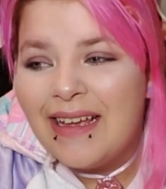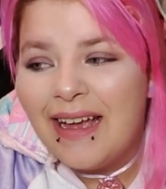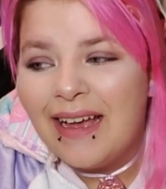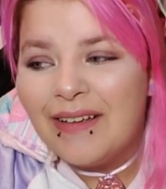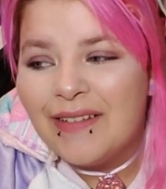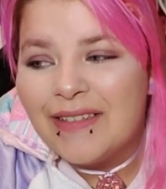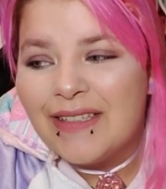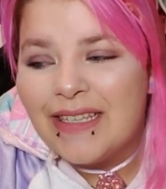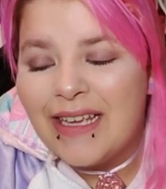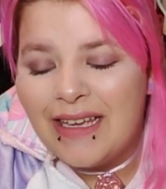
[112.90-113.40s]

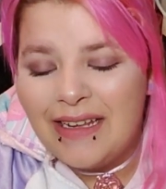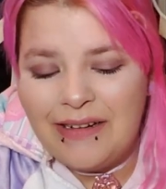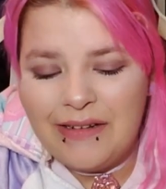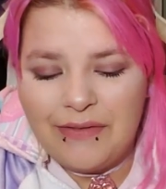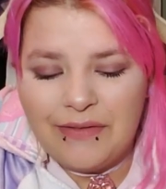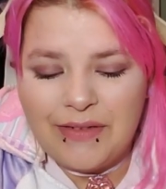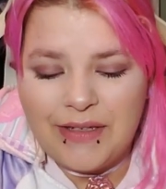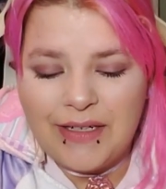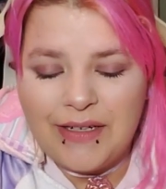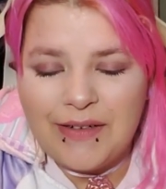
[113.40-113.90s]
outside
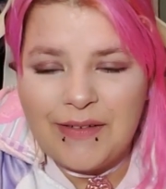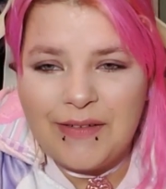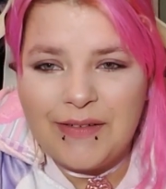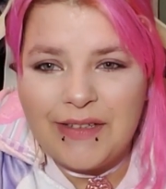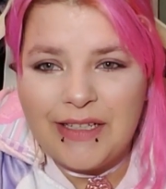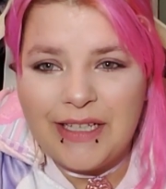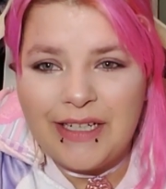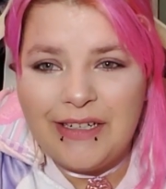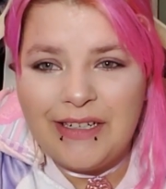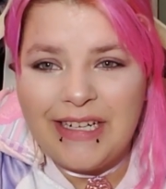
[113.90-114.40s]
of, you know,
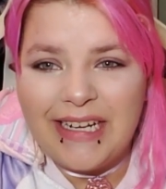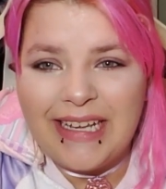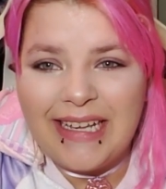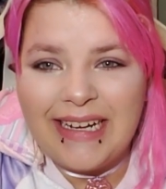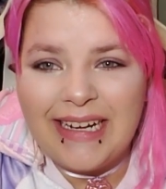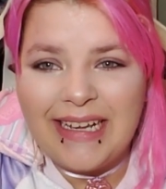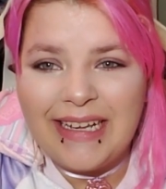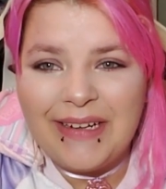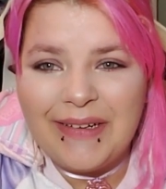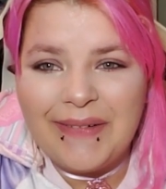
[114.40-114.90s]
the
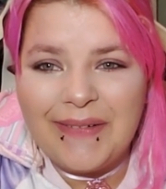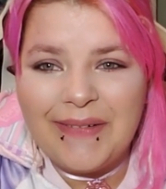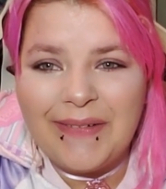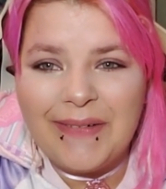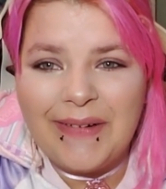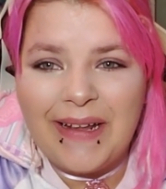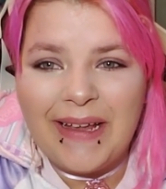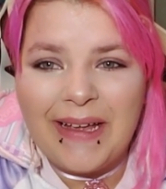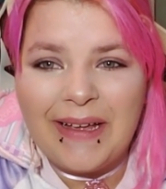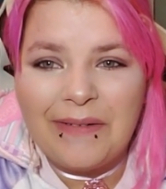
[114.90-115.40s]
internet, I
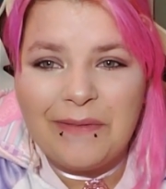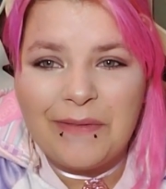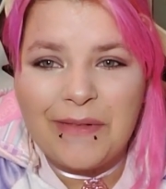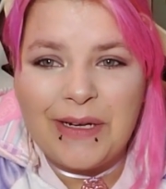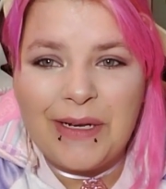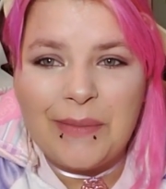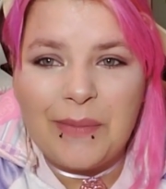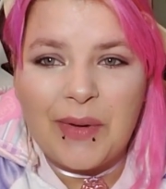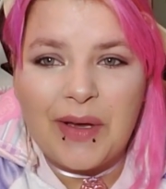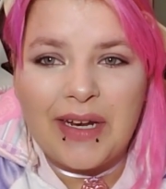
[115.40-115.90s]
don't have
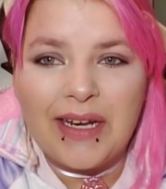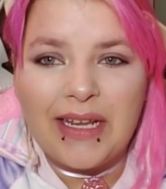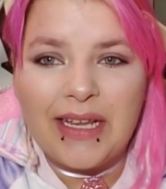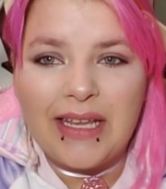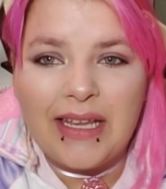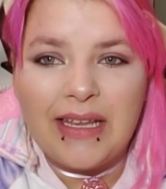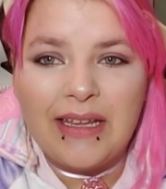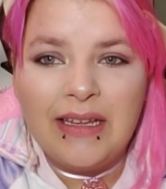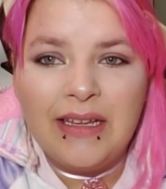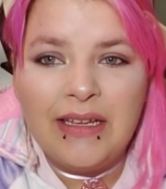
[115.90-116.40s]

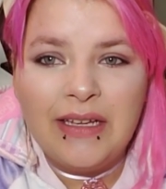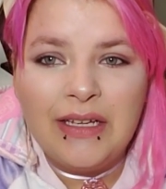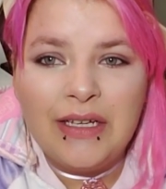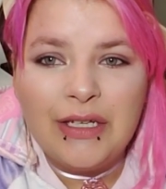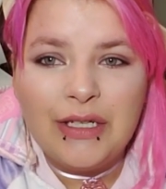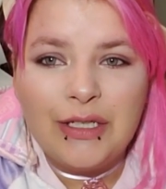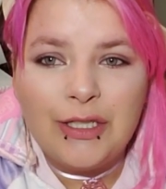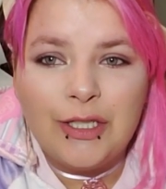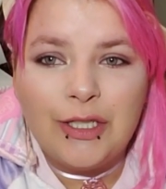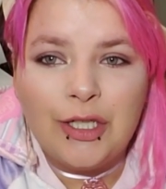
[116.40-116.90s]
anybody
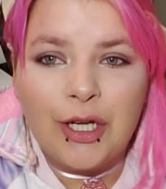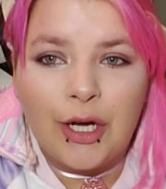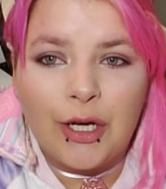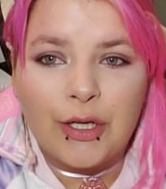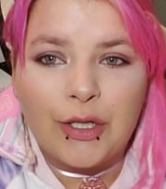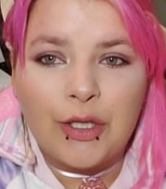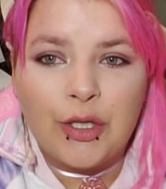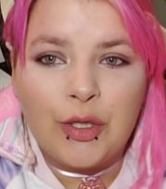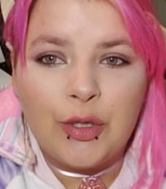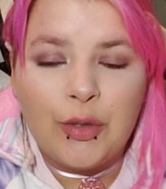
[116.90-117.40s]
to
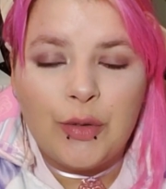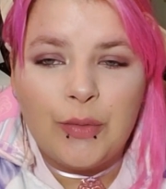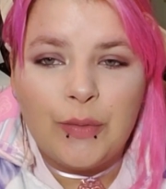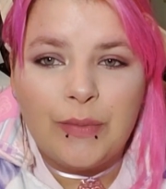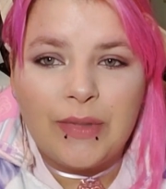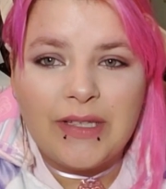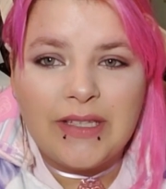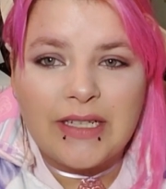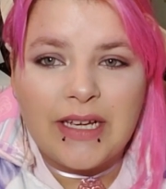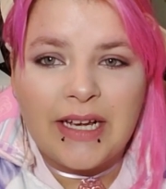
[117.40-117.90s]
talk to
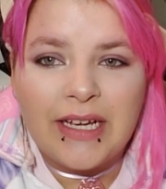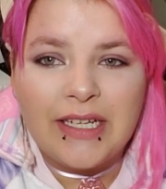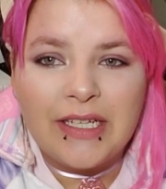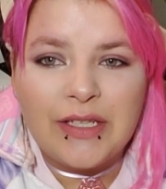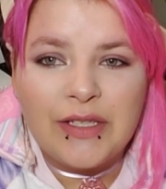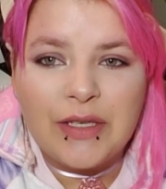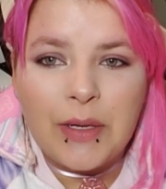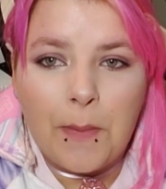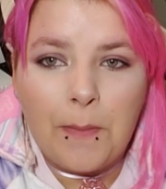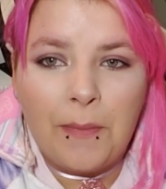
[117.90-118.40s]

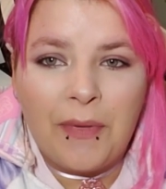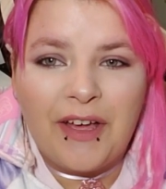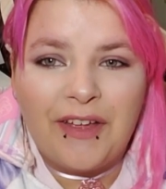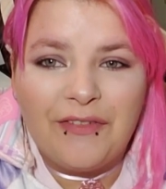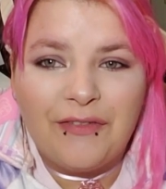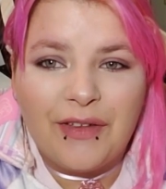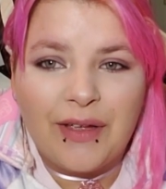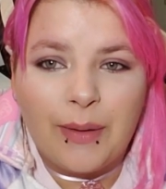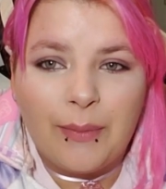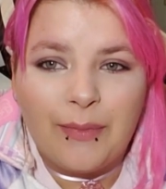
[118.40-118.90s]
besides my
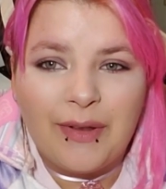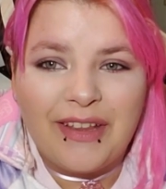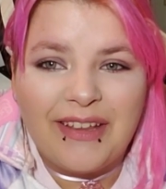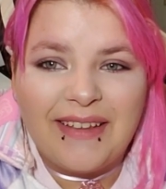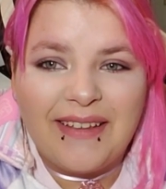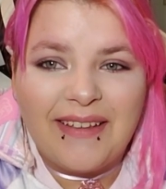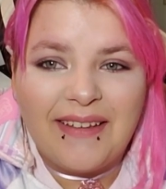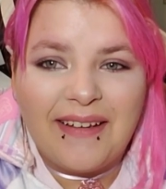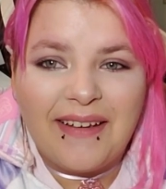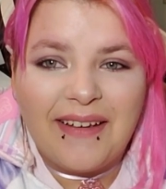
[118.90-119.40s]
family.